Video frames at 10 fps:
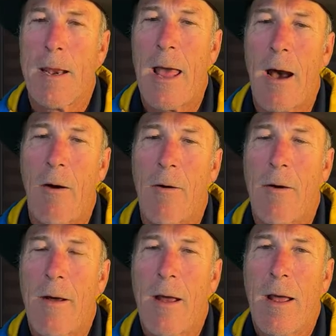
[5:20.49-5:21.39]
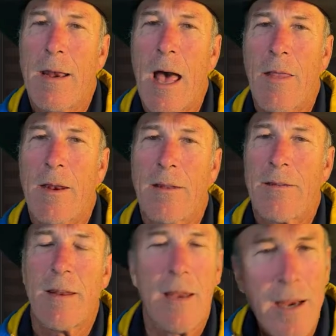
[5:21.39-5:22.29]
Now that
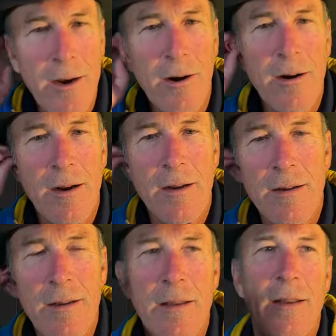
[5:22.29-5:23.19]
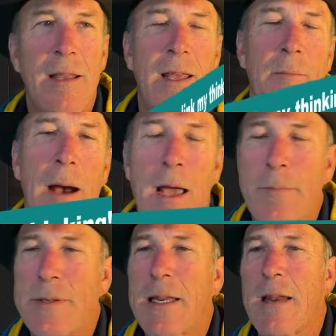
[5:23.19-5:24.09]
it's in here, in my
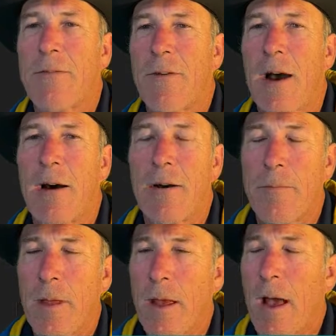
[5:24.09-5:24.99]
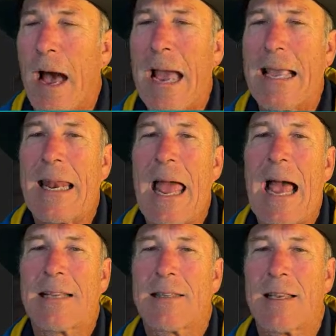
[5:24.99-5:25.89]
Obsidian file, I can
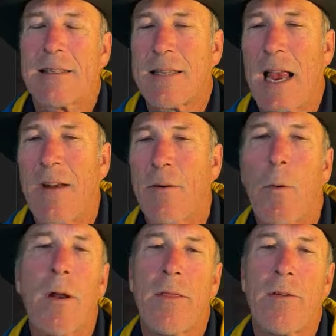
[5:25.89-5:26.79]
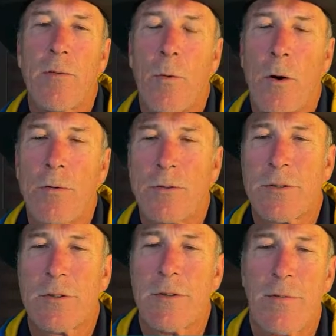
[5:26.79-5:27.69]
access every one of these
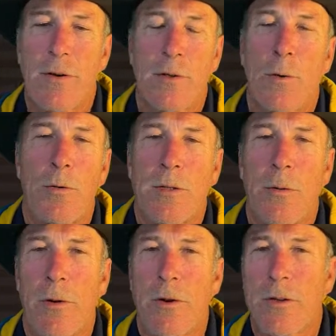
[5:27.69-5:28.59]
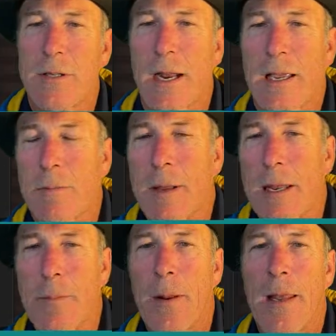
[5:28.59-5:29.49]
quotes. If there's quotes I want to use, and I can
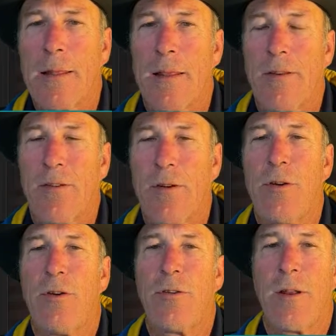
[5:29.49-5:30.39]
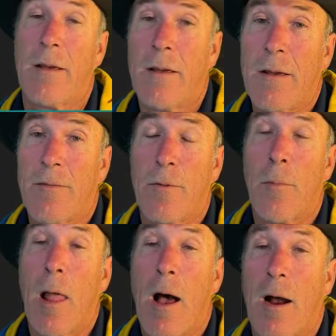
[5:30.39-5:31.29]
manipulate this and use it for
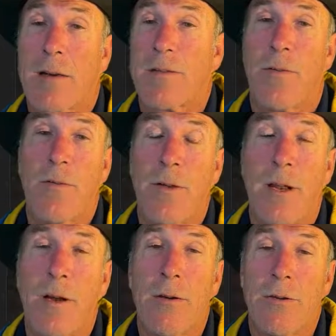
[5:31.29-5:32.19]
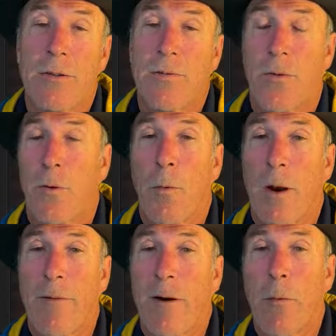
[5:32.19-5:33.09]
blogs, for videos, for
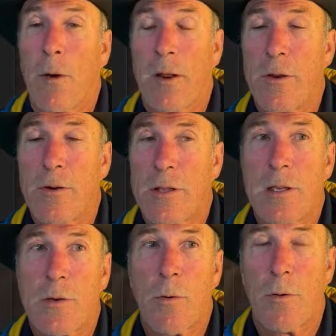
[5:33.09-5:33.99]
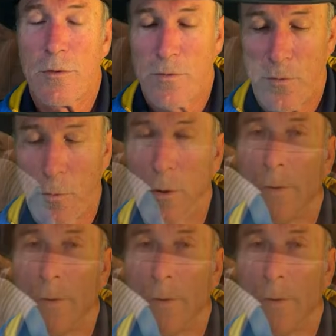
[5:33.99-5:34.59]
whatever I want to use these quotes for.